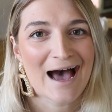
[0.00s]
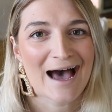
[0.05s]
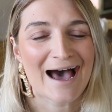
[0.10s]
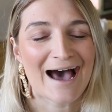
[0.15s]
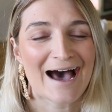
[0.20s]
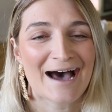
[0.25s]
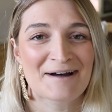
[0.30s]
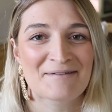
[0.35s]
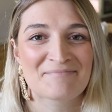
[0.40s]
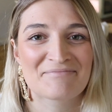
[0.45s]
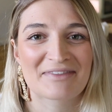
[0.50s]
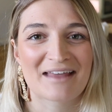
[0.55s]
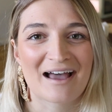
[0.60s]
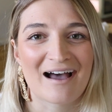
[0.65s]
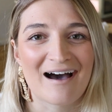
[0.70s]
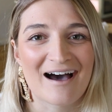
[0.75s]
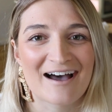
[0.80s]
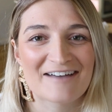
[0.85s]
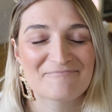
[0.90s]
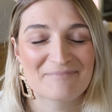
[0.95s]

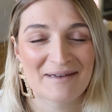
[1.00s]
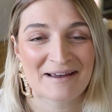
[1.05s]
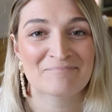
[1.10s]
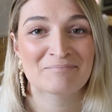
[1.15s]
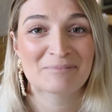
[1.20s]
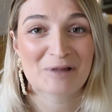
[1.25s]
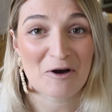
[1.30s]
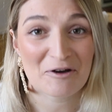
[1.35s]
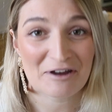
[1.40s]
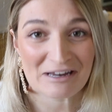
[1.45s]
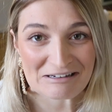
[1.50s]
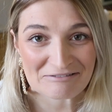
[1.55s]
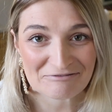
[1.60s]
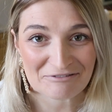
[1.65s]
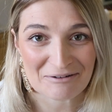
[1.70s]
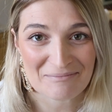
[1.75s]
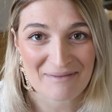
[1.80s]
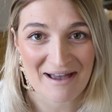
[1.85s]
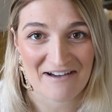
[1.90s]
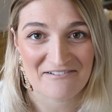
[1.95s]
I've been blogging
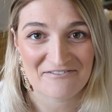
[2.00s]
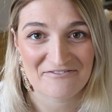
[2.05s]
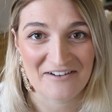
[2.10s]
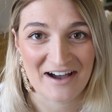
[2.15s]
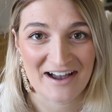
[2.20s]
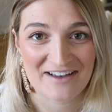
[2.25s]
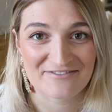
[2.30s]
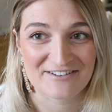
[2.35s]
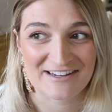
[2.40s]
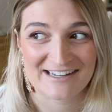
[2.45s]
for about 5